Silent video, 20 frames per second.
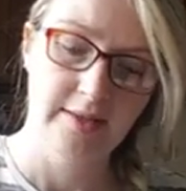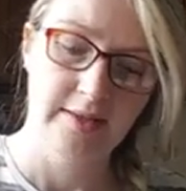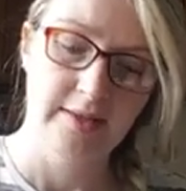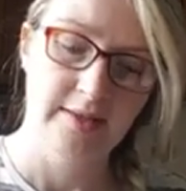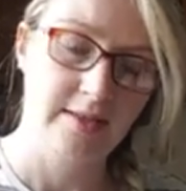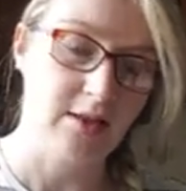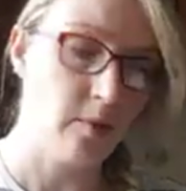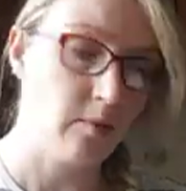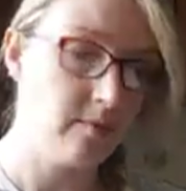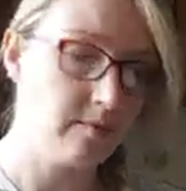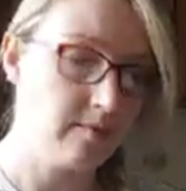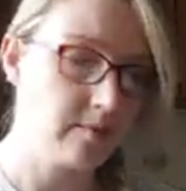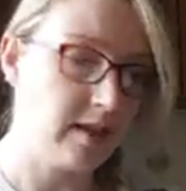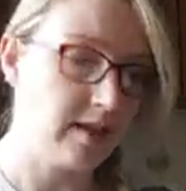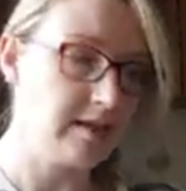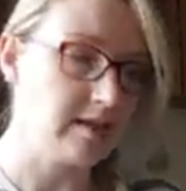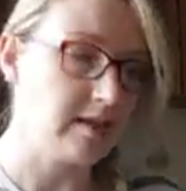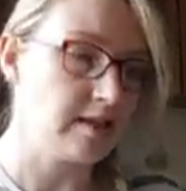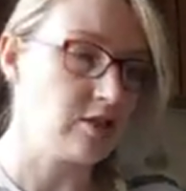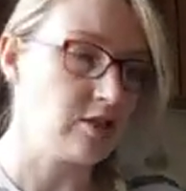So
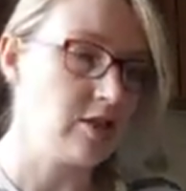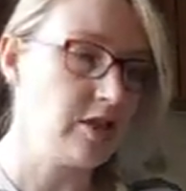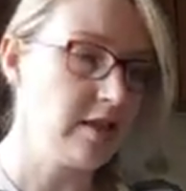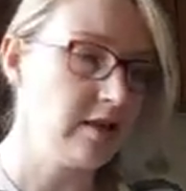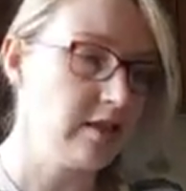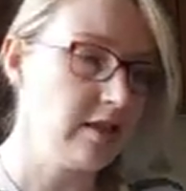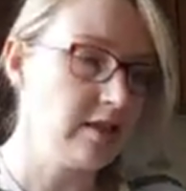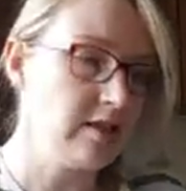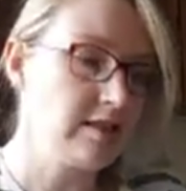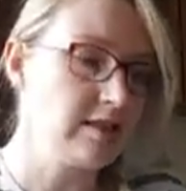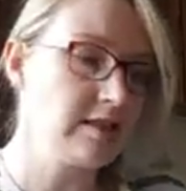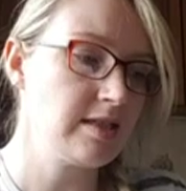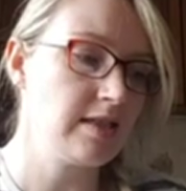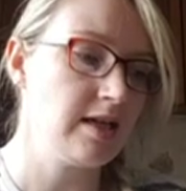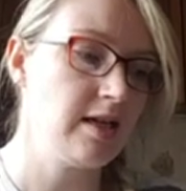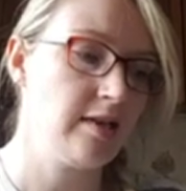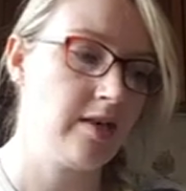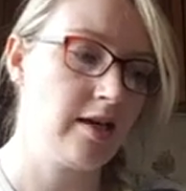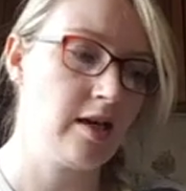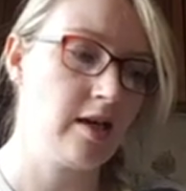that's Sagittarius,
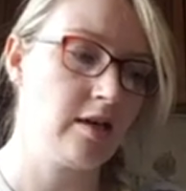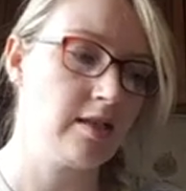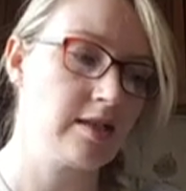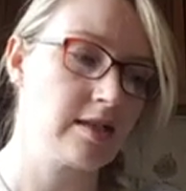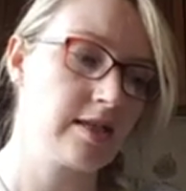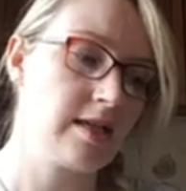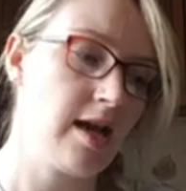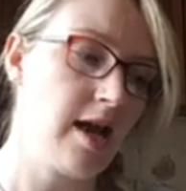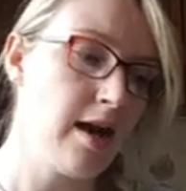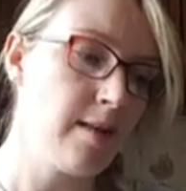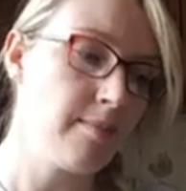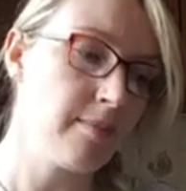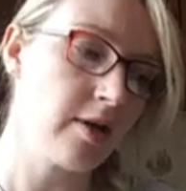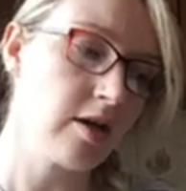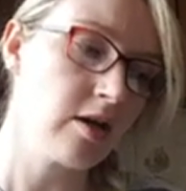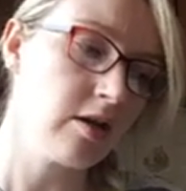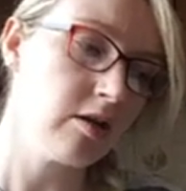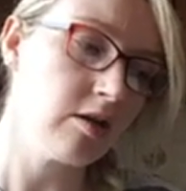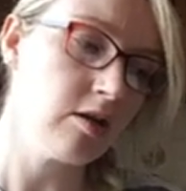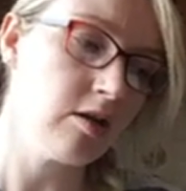and then on to
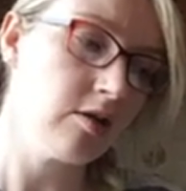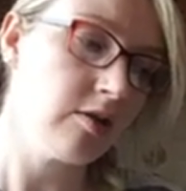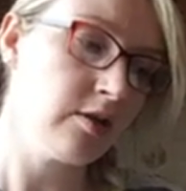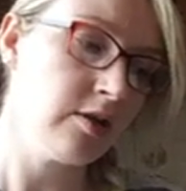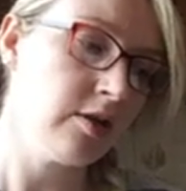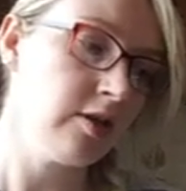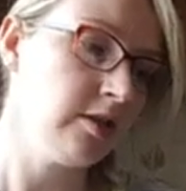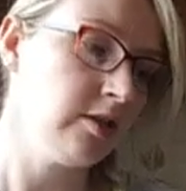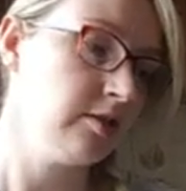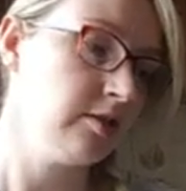Capricorn.